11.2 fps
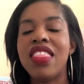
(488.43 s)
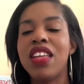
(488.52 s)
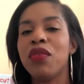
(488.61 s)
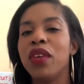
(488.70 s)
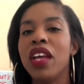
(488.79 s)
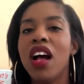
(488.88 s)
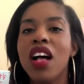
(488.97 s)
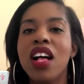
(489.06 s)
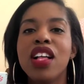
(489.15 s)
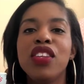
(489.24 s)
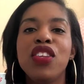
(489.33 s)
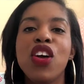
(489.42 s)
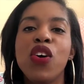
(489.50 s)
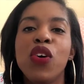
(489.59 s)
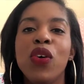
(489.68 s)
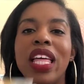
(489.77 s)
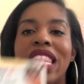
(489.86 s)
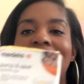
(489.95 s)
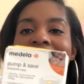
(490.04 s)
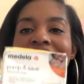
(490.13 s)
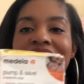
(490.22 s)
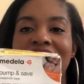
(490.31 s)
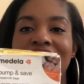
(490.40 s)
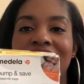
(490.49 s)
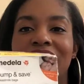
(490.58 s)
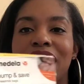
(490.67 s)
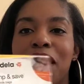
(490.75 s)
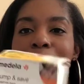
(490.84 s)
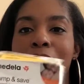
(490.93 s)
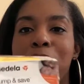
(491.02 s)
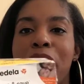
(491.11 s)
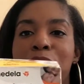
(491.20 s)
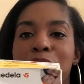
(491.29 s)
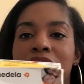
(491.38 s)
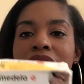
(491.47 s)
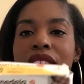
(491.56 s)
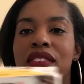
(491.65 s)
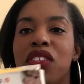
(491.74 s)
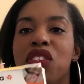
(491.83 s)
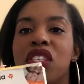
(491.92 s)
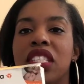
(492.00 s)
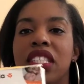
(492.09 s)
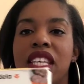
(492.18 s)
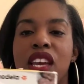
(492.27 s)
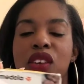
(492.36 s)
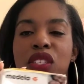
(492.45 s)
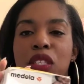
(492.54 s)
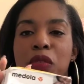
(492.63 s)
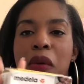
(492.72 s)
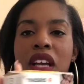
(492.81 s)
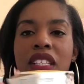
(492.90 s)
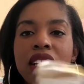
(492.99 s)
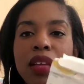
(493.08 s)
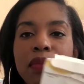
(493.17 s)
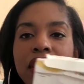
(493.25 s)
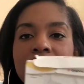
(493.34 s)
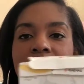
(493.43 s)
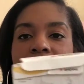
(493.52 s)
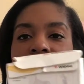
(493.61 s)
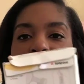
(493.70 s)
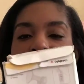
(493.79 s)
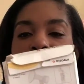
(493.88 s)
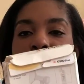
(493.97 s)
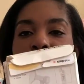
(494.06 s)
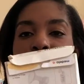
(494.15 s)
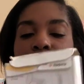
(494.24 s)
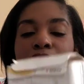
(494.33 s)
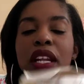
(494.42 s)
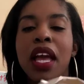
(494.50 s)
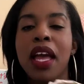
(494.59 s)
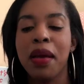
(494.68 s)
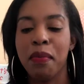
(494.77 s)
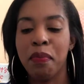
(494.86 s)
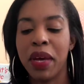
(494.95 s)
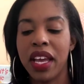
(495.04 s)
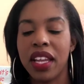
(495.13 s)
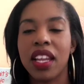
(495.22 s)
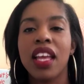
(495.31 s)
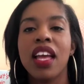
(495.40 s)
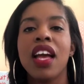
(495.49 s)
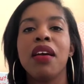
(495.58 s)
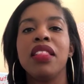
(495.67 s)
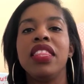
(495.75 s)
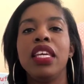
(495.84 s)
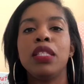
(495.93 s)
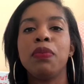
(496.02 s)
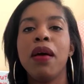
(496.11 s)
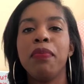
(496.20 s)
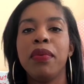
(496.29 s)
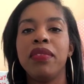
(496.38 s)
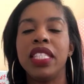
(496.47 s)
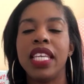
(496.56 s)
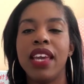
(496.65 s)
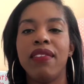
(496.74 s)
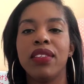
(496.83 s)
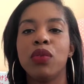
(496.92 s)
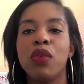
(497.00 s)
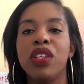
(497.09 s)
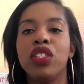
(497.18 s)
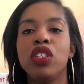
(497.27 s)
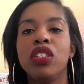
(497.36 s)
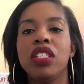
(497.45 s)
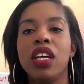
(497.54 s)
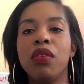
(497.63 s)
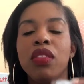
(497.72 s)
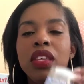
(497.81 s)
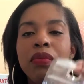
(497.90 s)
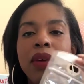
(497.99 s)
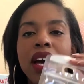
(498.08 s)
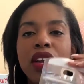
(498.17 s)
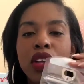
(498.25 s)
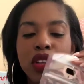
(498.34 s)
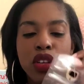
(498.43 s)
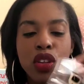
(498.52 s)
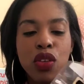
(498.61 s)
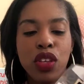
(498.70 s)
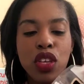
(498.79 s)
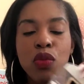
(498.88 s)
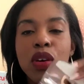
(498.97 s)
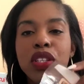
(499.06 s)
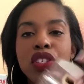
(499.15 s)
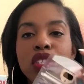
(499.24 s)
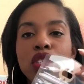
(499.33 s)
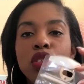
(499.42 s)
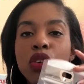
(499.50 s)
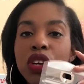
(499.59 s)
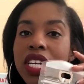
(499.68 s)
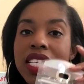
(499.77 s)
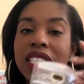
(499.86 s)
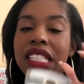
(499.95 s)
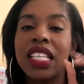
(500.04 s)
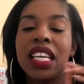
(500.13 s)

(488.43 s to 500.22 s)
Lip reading: and then we all know these, my pump and save. As you can see, I use this box a lot because it's like falling apart. But these pump and saves, once you're done with a bottle and you know that you want to store it,